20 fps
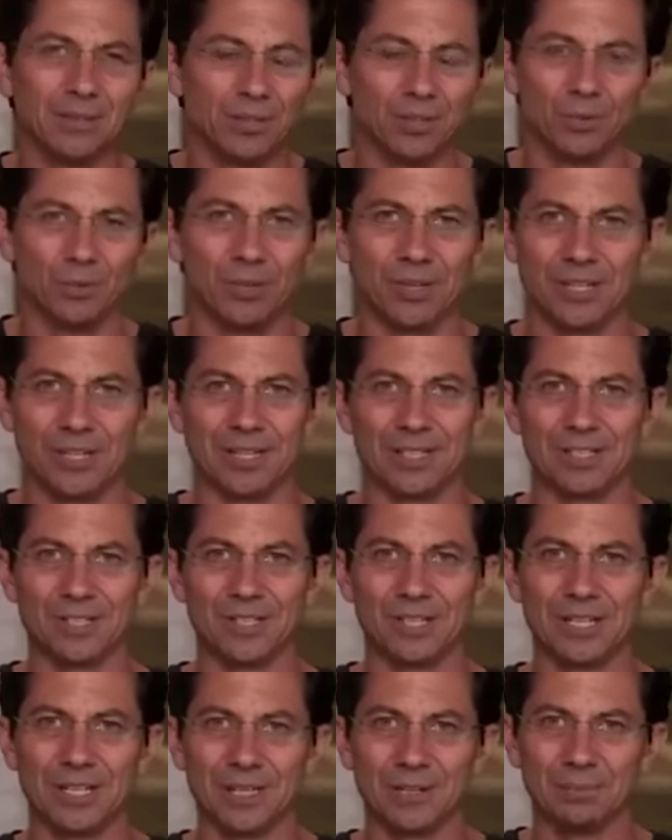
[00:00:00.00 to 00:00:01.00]
I don't know what it
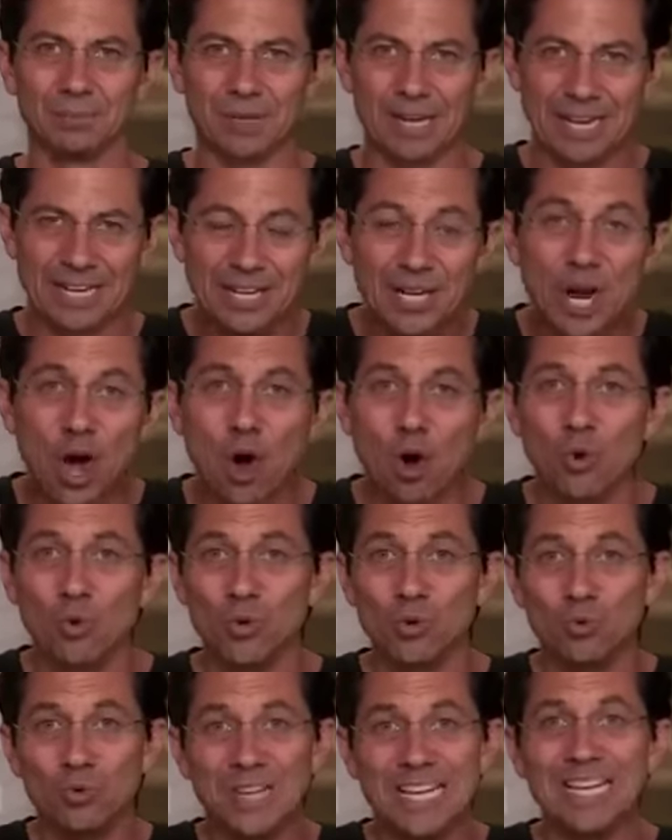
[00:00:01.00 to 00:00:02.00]
is, but I
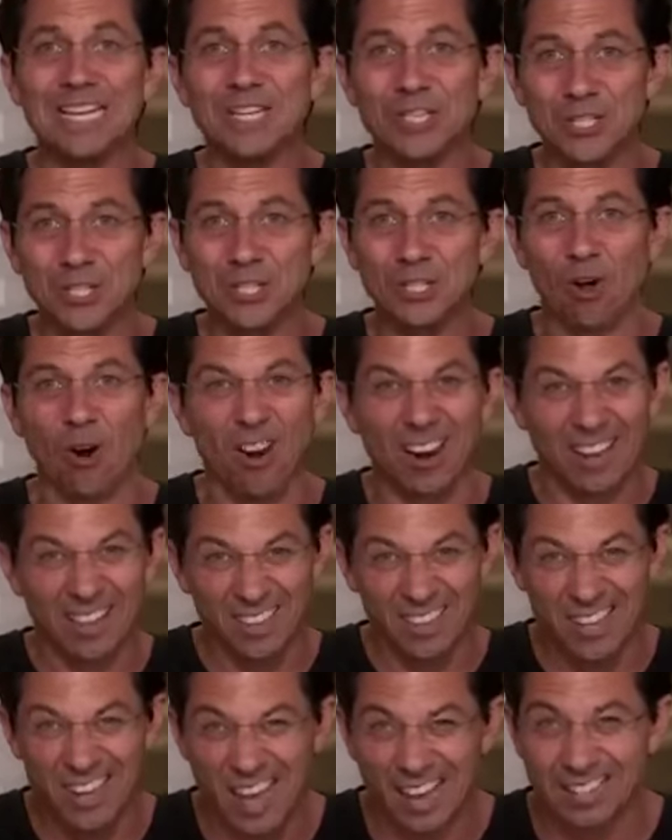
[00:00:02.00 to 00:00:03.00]
know you need to start
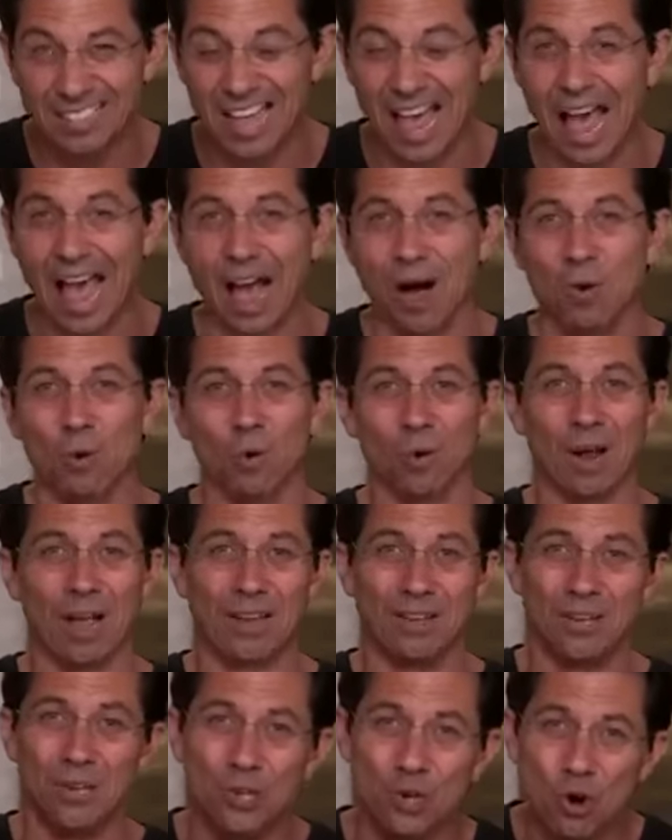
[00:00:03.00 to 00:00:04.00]
in the next hour
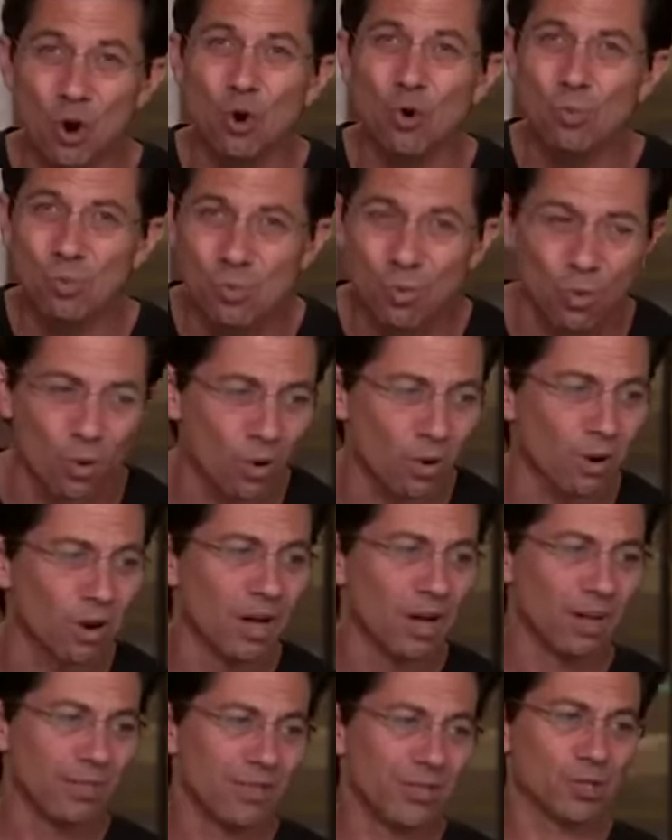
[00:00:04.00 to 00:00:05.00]
and no
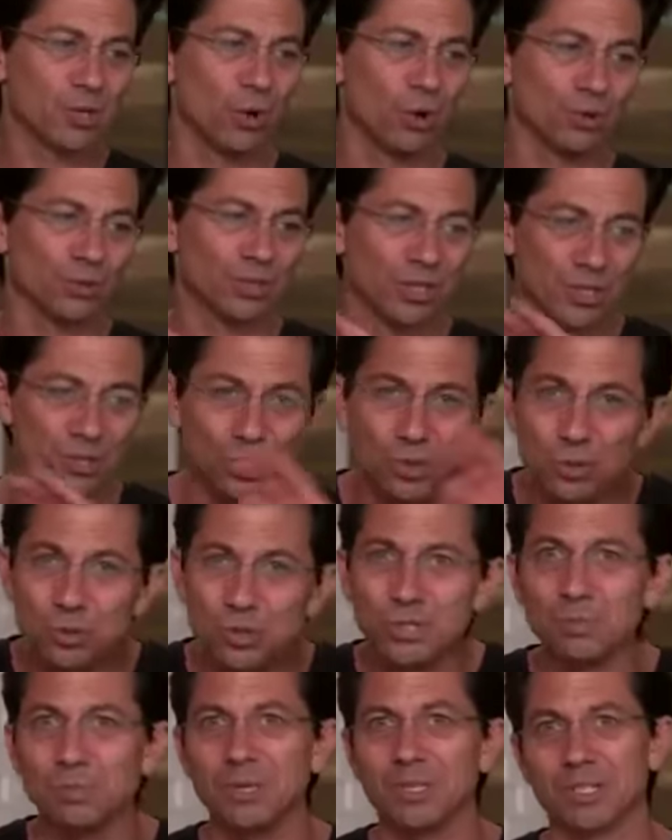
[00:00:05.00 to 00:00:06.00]
more these goals that
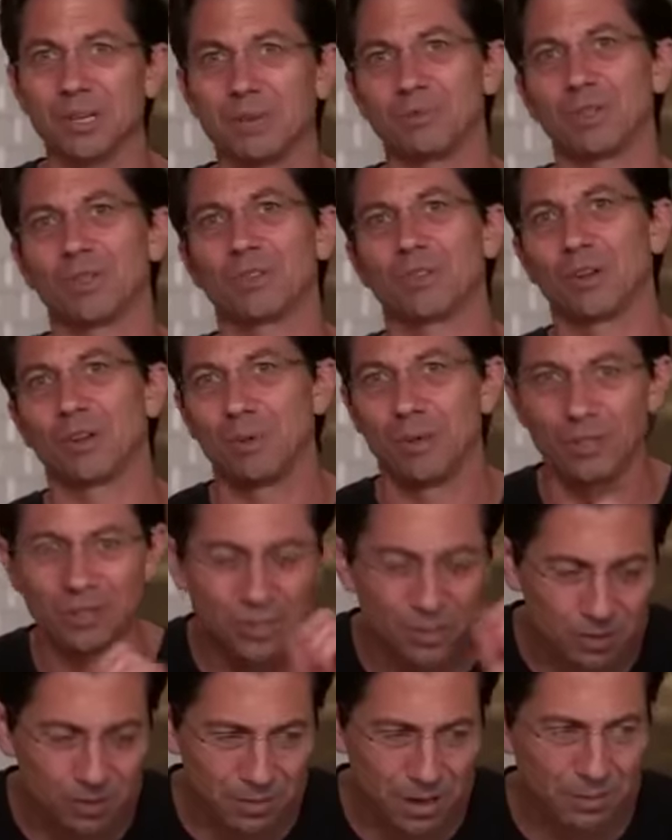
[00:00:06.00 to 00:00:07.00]
used to be something you thought
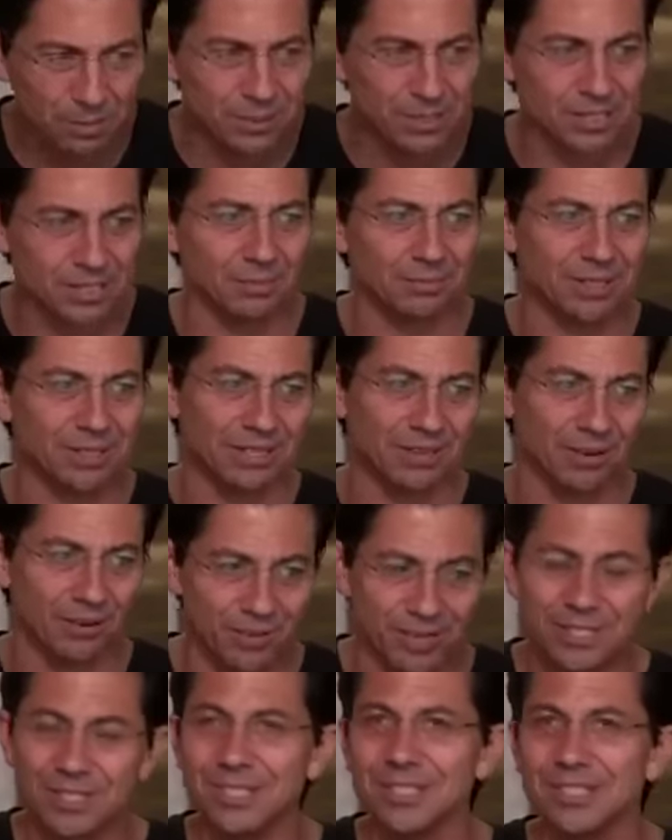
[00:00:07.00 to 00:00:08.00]
about. Maybe someday.
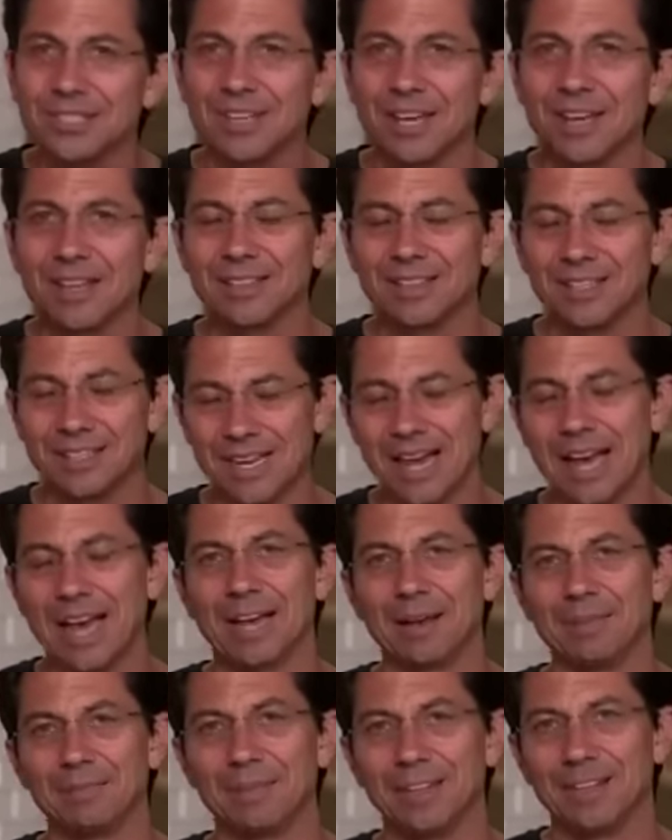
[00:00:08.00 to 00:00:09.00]
No, this is the
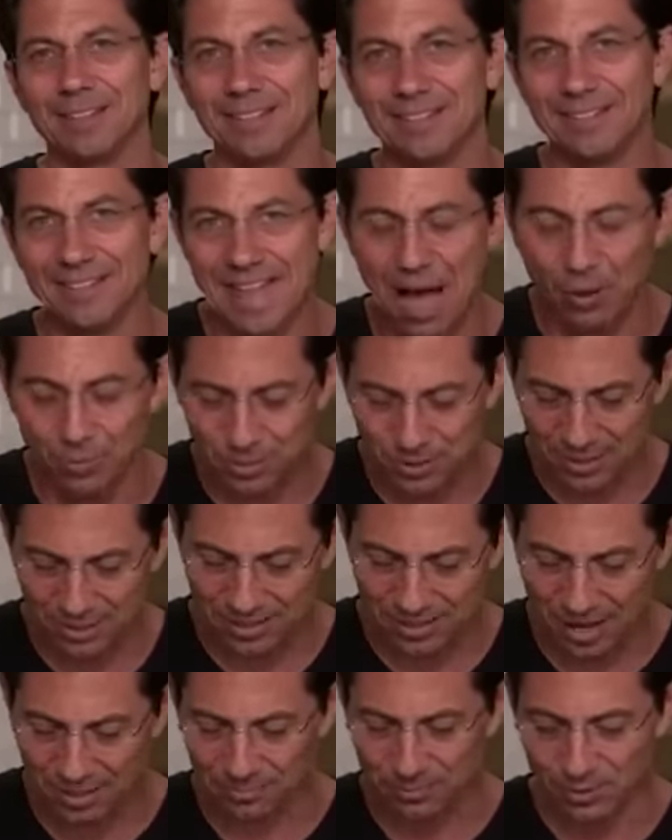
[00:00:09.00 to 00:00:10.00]
time now is
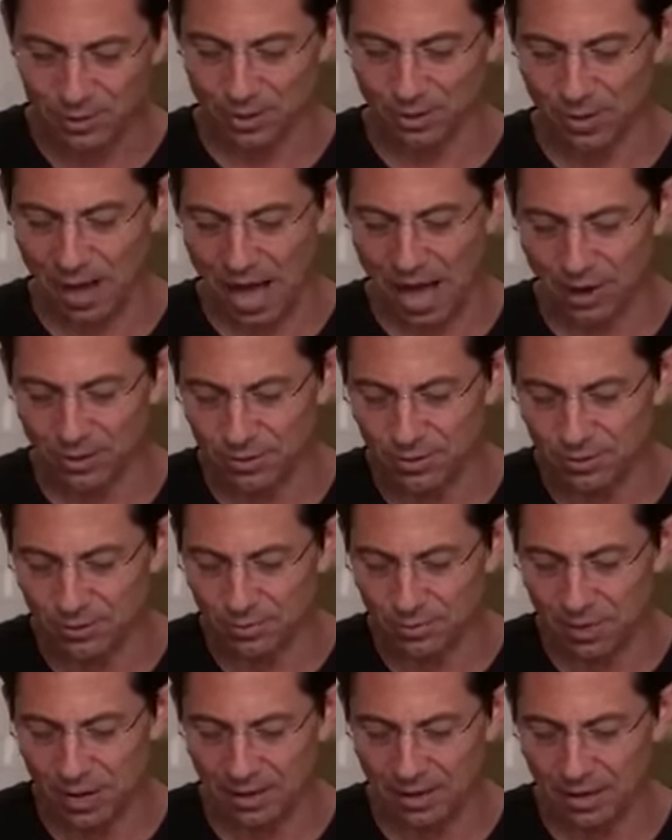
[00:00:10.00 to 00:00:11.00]
the time. So how
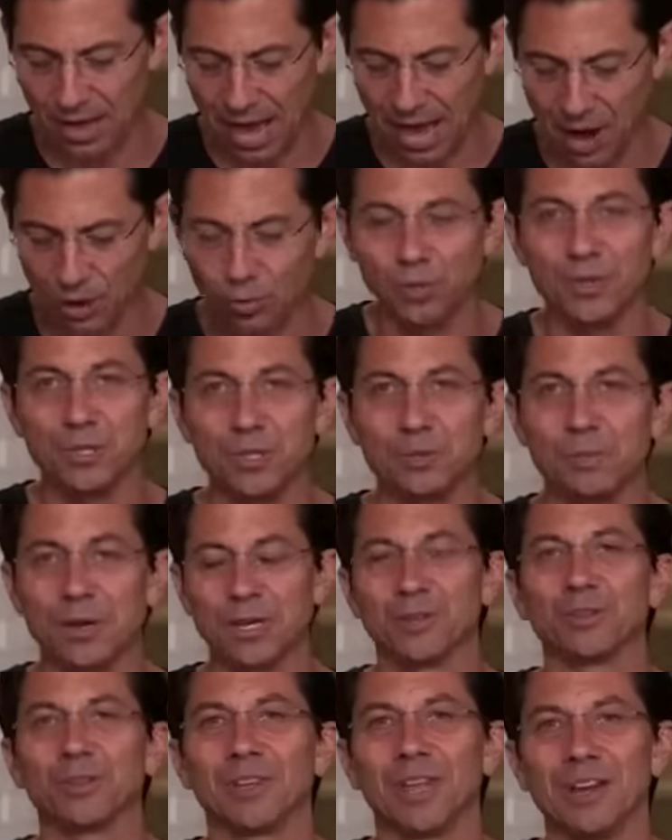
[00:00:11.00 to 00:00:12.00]
you make how will this
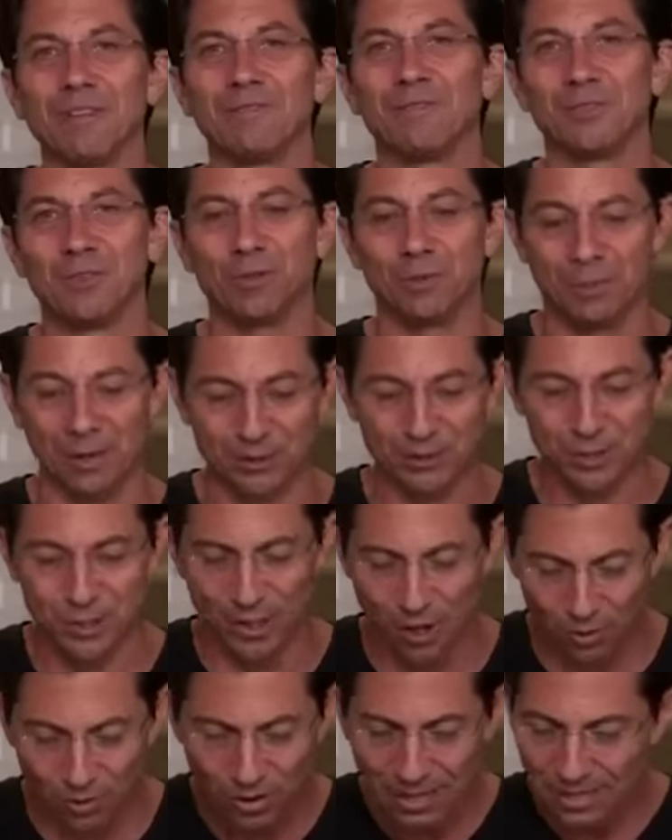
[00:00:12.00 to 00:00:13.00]
make your life feel better?
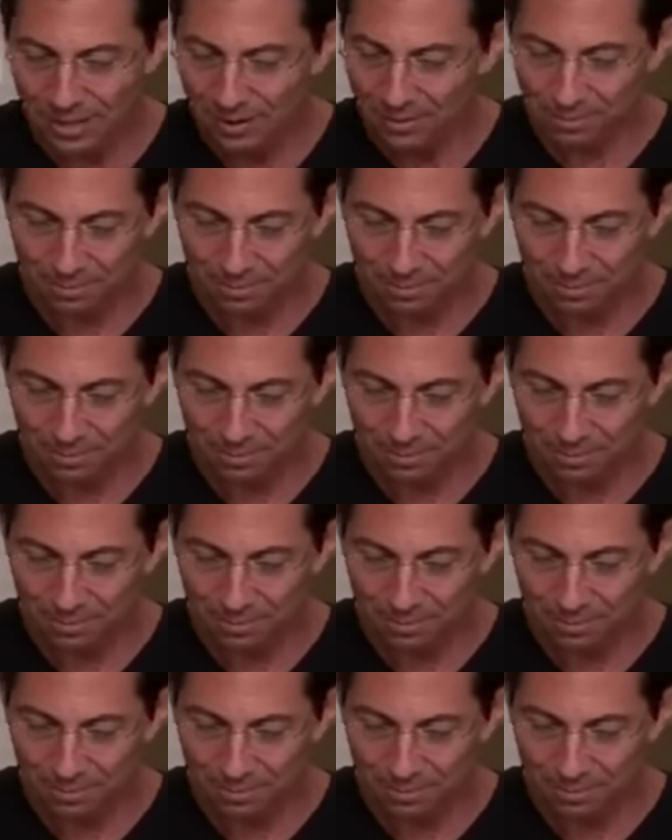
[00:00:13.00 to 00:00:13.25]
So